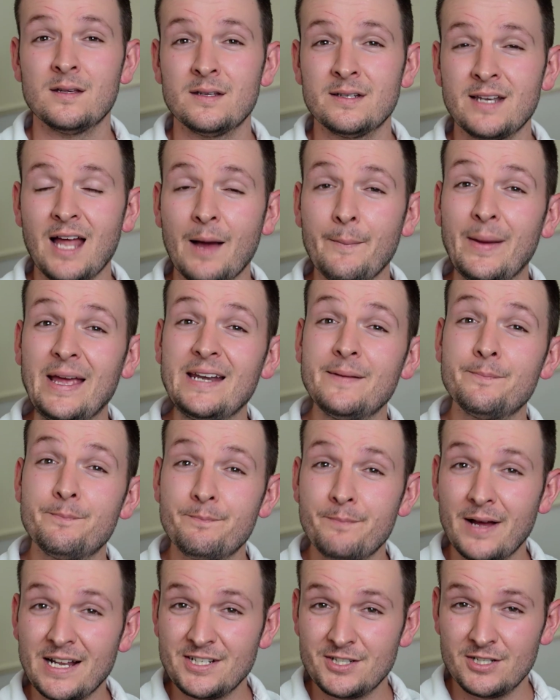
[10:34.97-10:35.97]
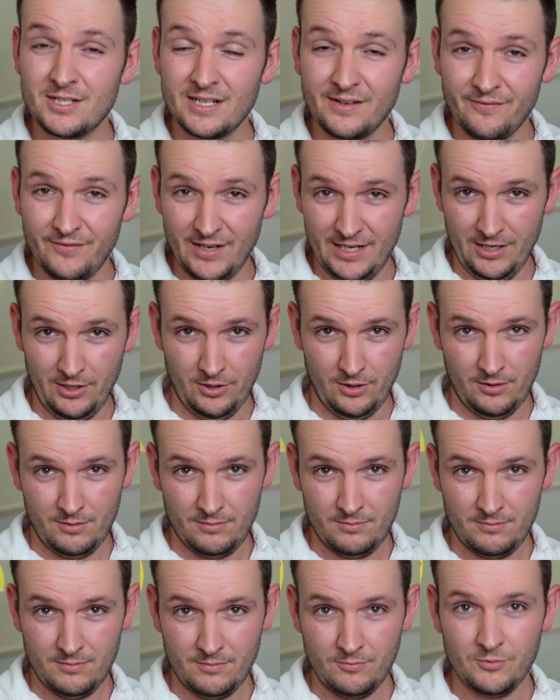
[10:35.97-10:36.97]
Now, I made a budgeting video
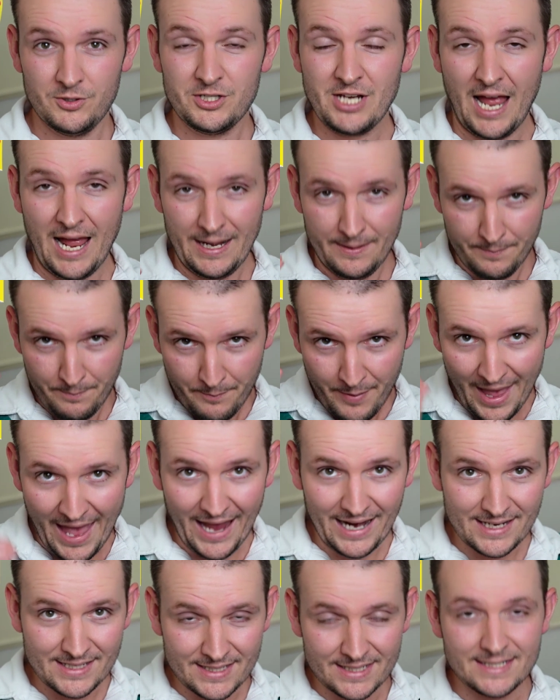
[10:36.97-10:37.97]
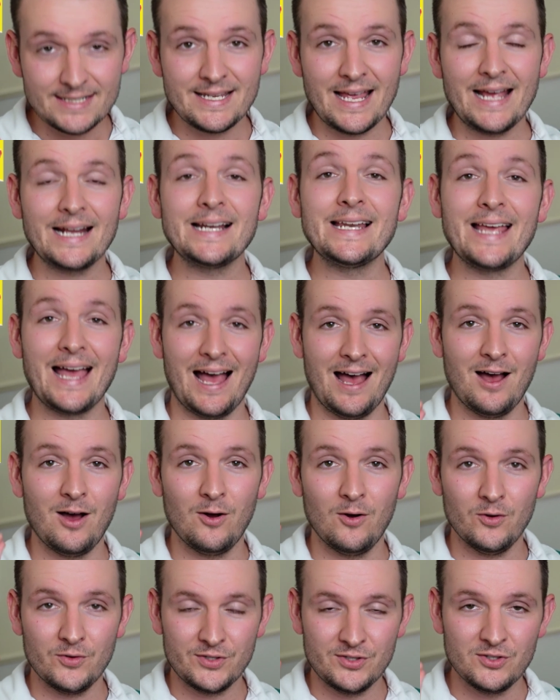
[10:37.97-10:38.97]
which unpacks exactly
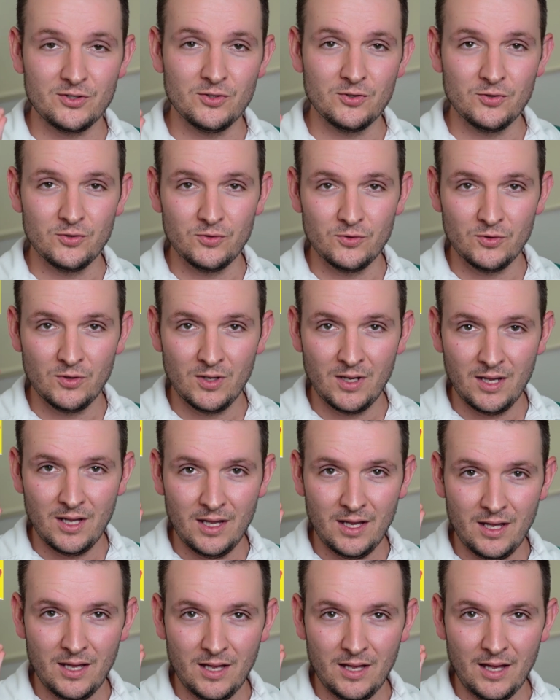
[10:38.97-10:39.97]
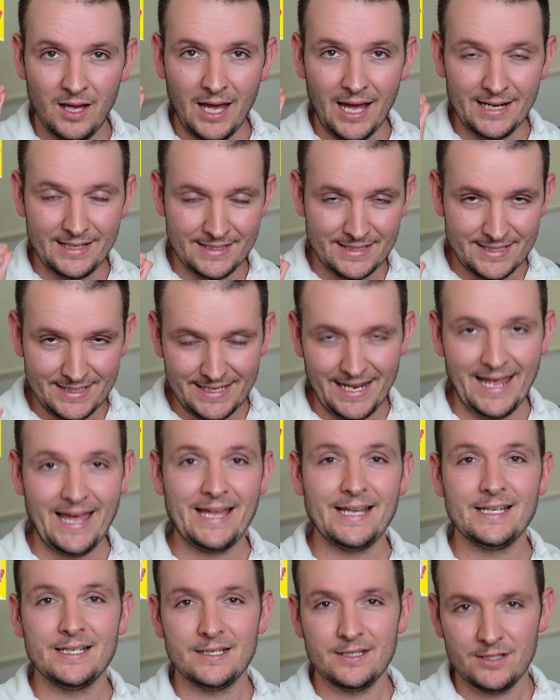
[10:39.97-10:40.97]
how to
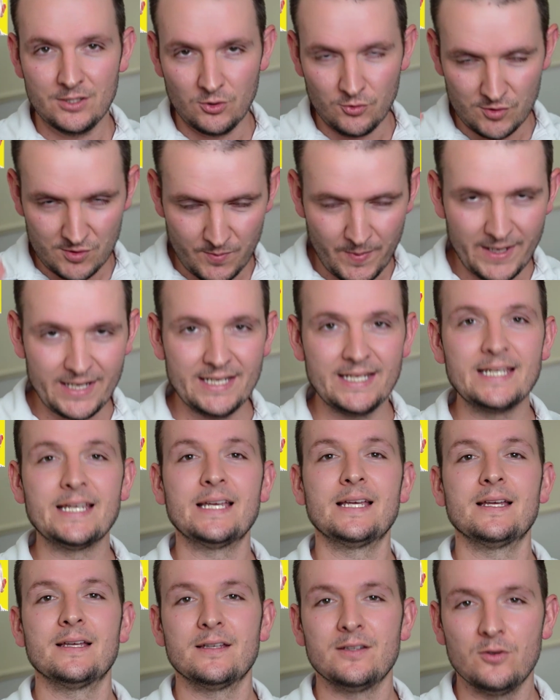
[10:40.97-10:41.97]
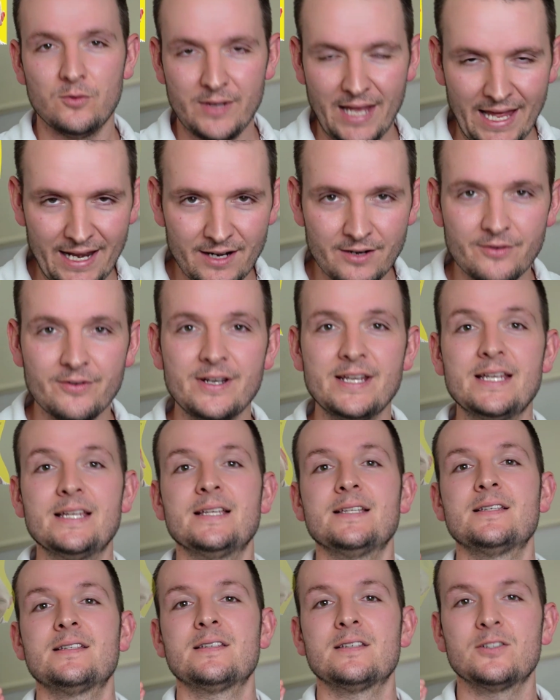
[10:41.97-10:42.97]
understand your spending, your
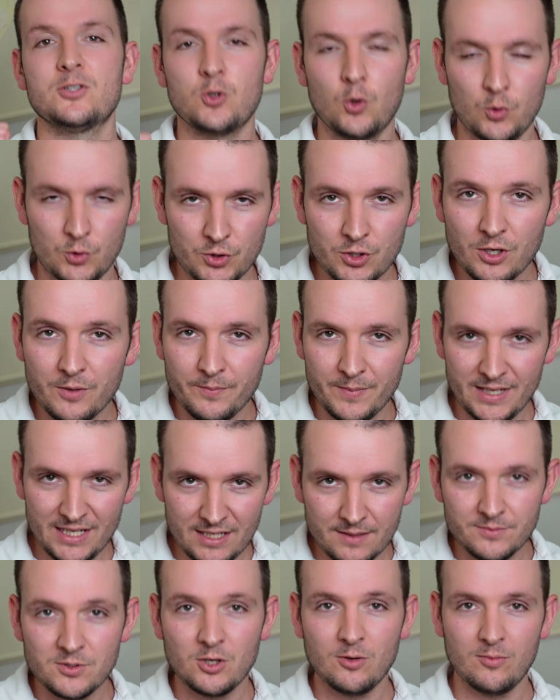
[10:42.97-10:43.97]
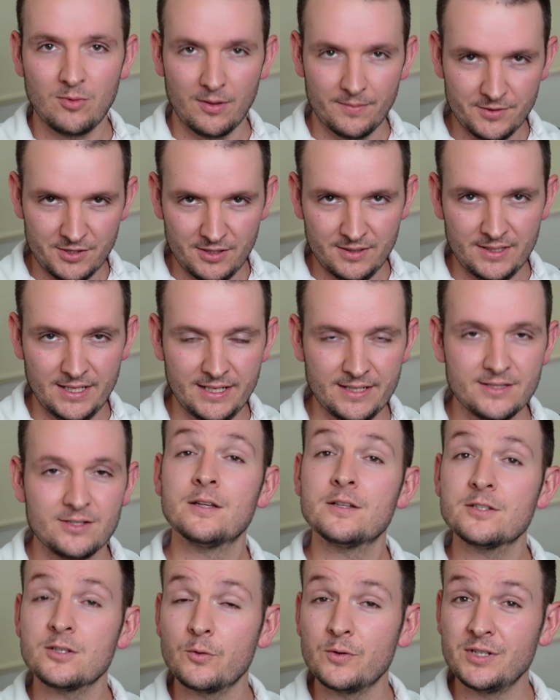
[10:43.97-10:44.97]
categories, short-term, medium-term, long-term debts.
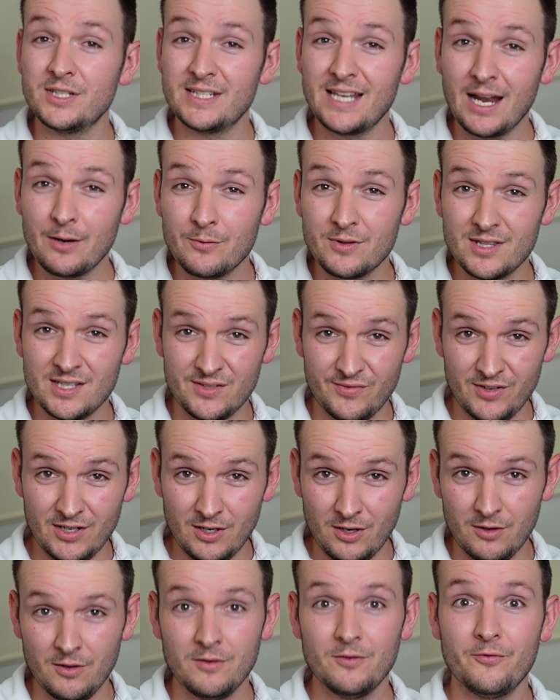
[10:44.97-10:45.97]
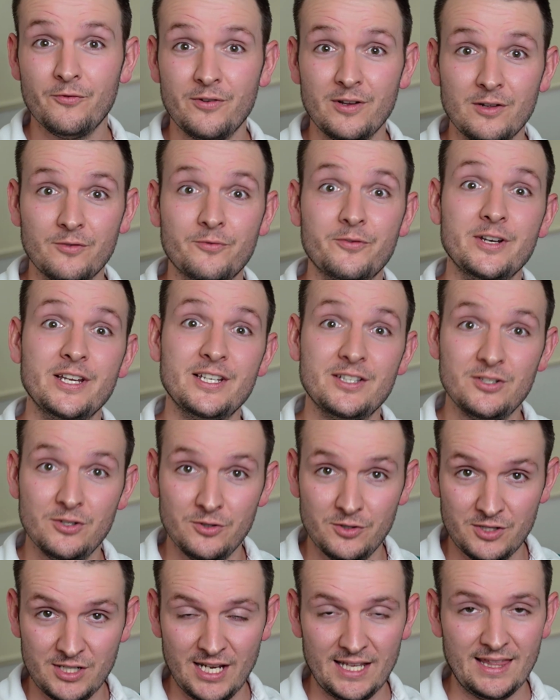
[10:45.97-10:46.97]
So when you're done with this video, feel free to
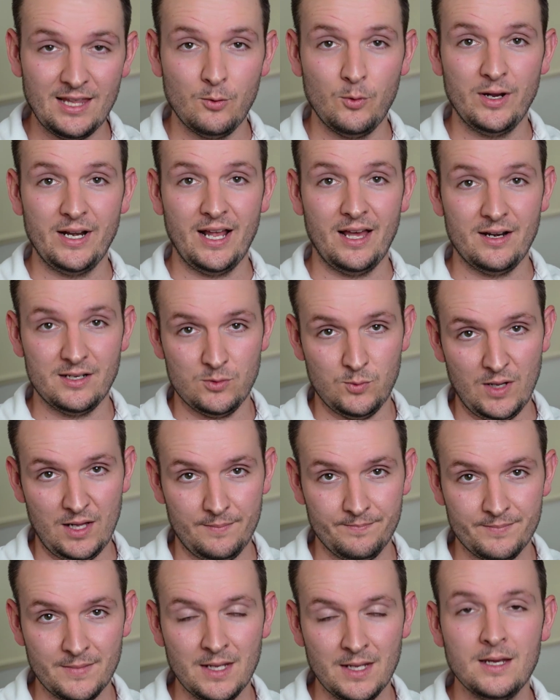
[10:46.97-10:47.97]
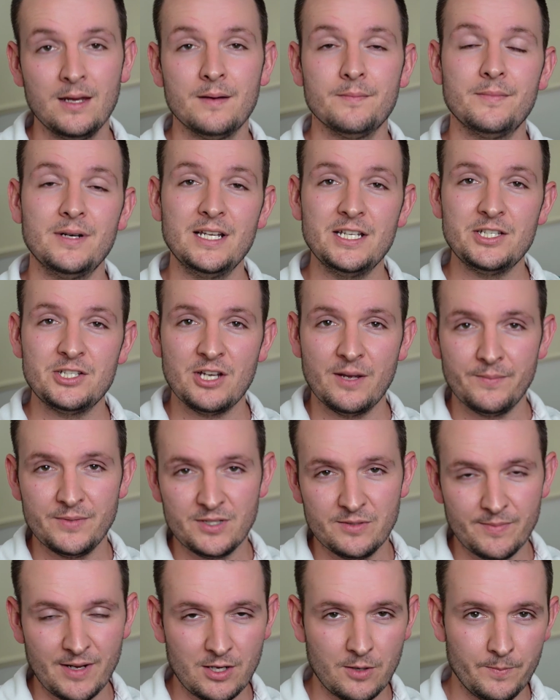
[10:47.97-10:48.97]
check that one out as well. But let's jump
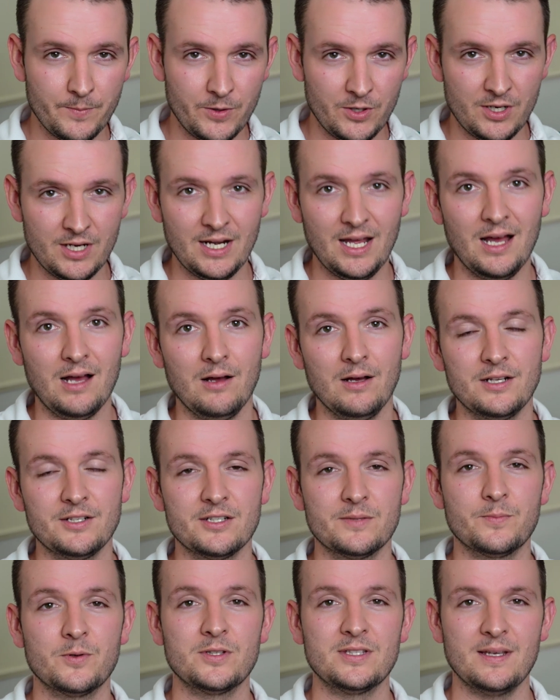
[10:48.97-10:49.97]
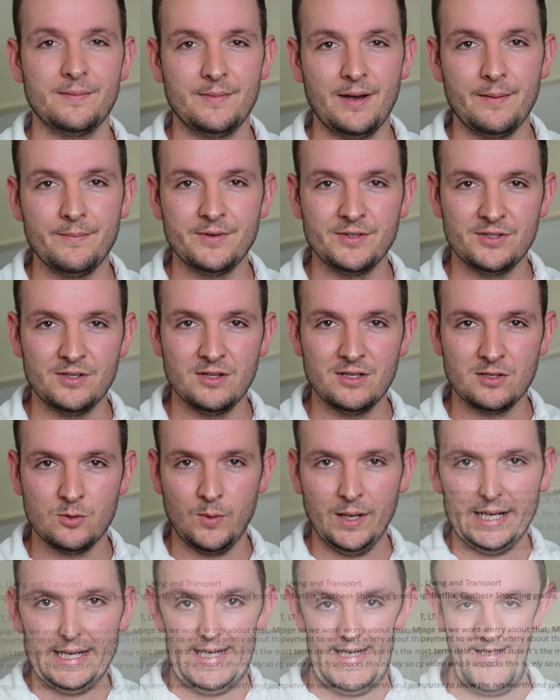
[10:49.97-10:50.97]
into my computer now and just put some numbers to this
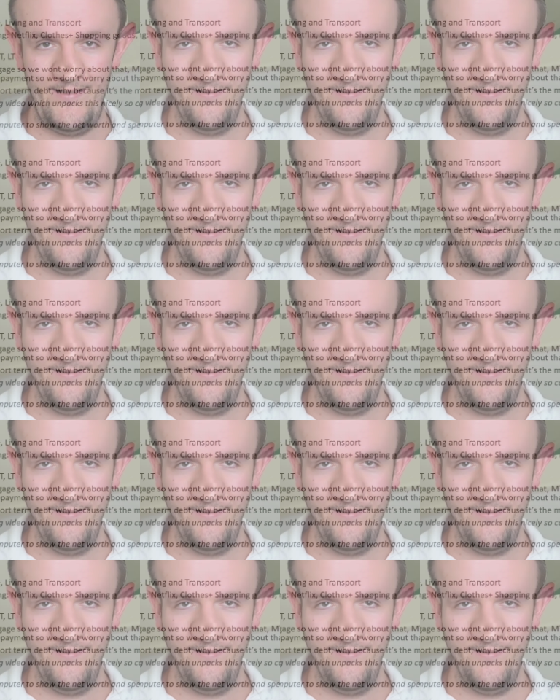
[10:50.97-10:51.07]
quickly.